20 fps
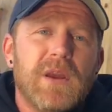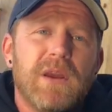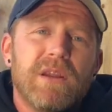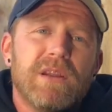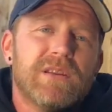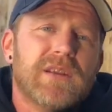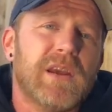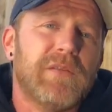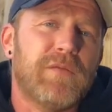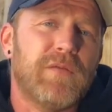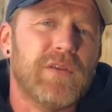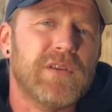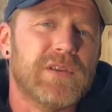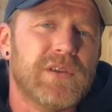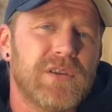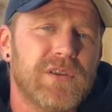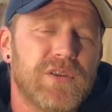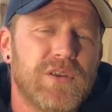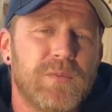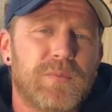say for
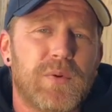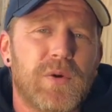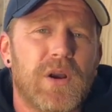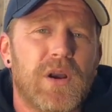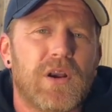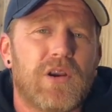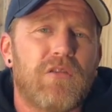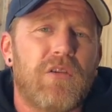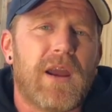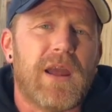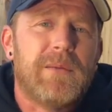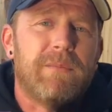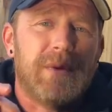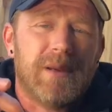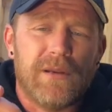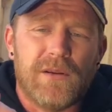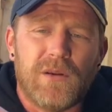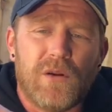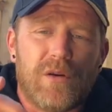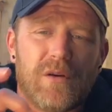instance, you put a gram
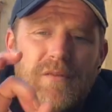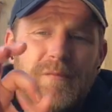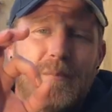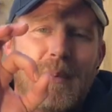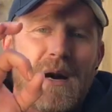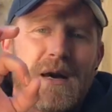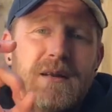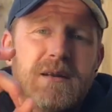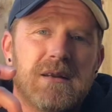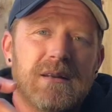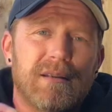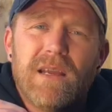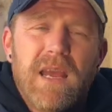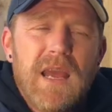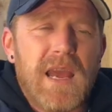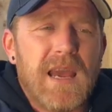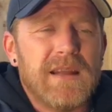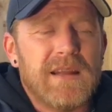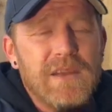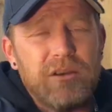in of bud,
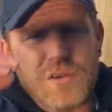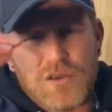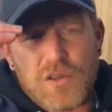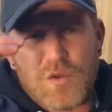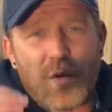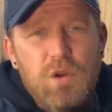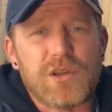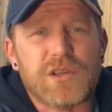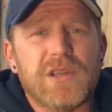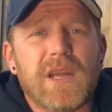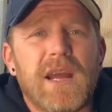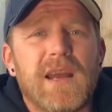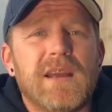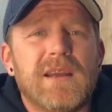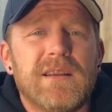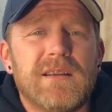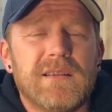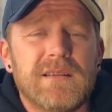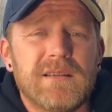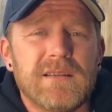and then you squash
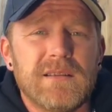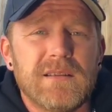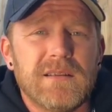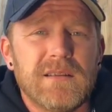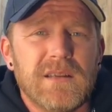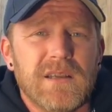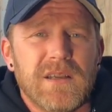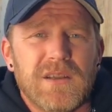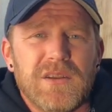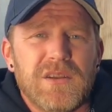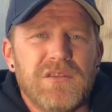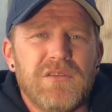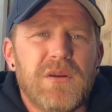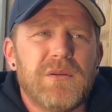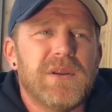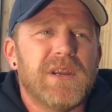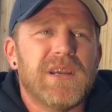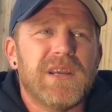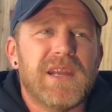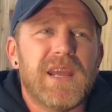that, you're
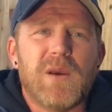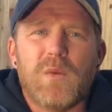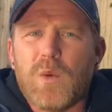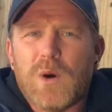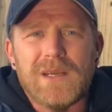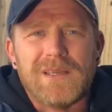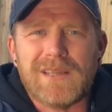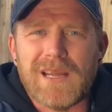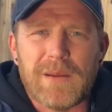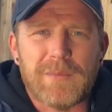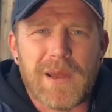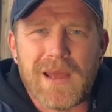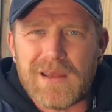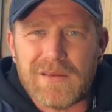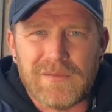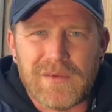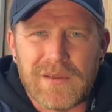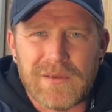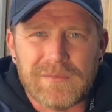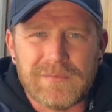only gonna get one dab out
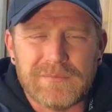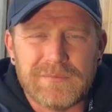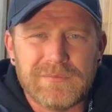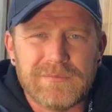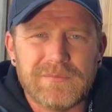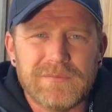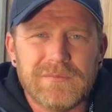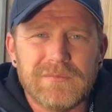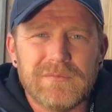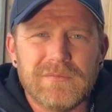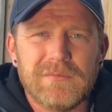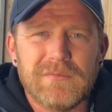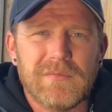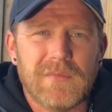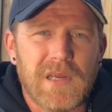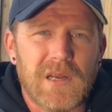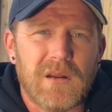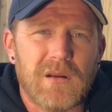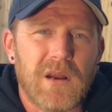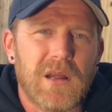of it.
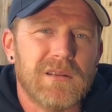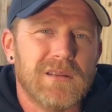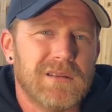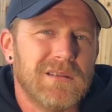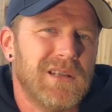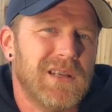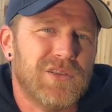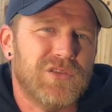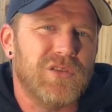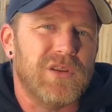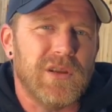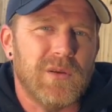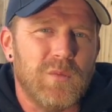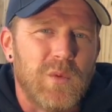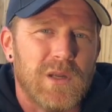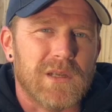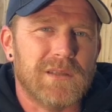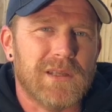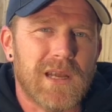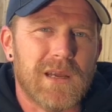You know, like literally
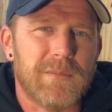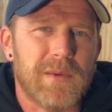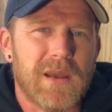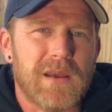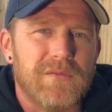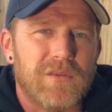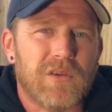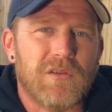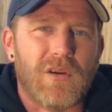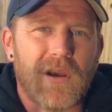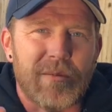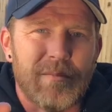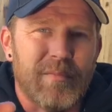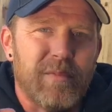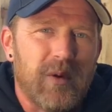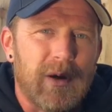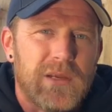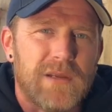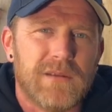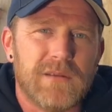one dab out of a gram of
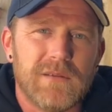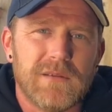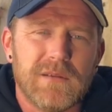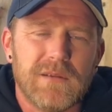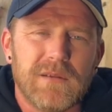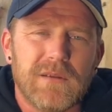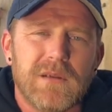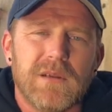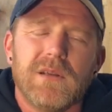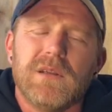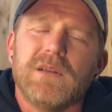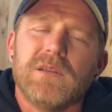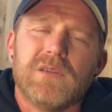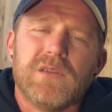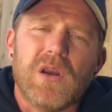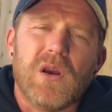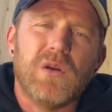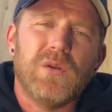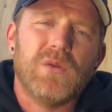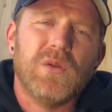weed.
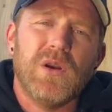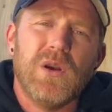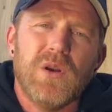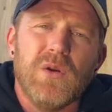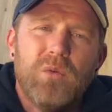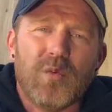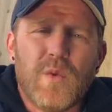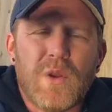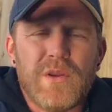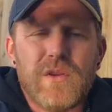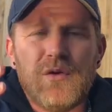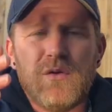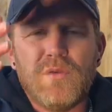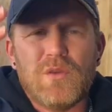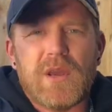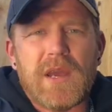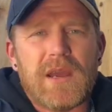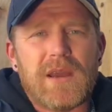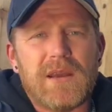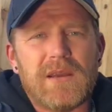So when you
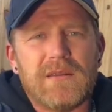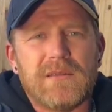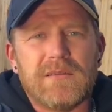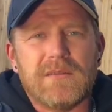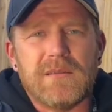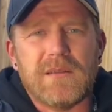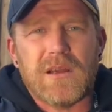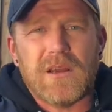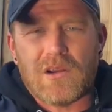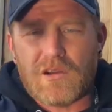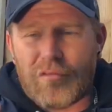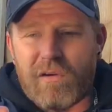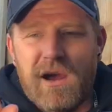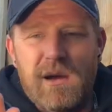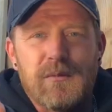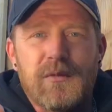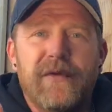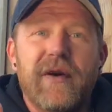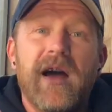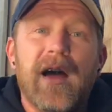get a
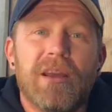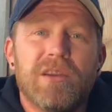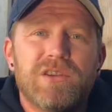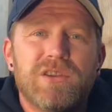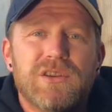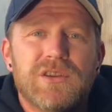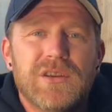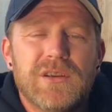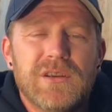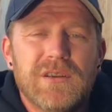gram of hash,